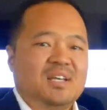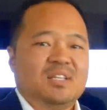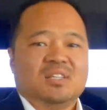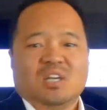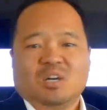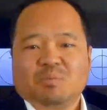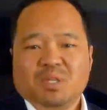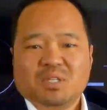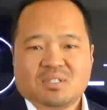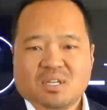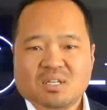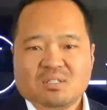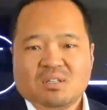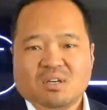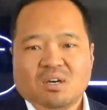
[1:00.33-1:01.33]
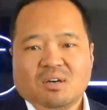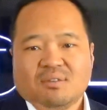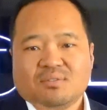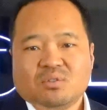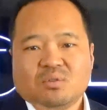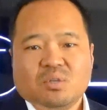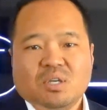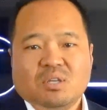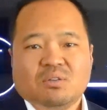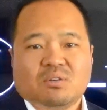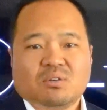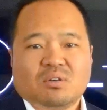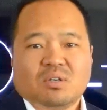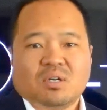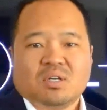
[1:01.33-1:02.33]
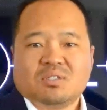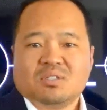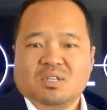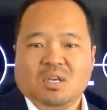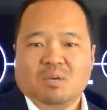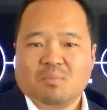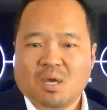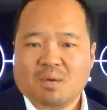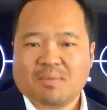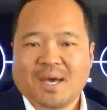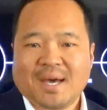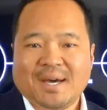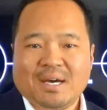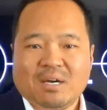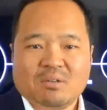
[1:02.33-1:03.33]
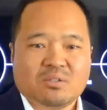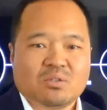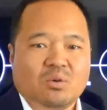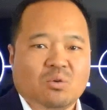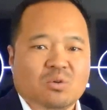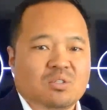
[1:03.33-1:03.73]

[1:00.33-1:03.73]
They'll be sent off to either a CMM house, or